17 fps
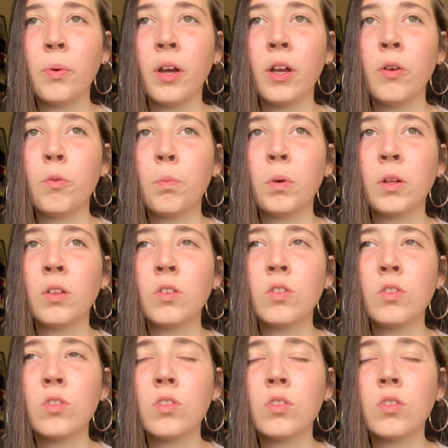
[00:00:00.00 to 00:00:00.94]
wave but
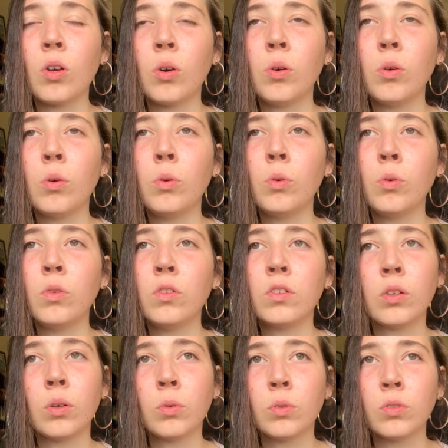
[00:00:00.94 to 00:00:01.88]
so
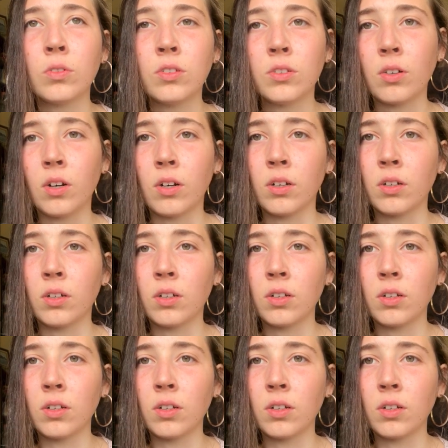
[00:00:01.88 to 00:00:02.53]
so strong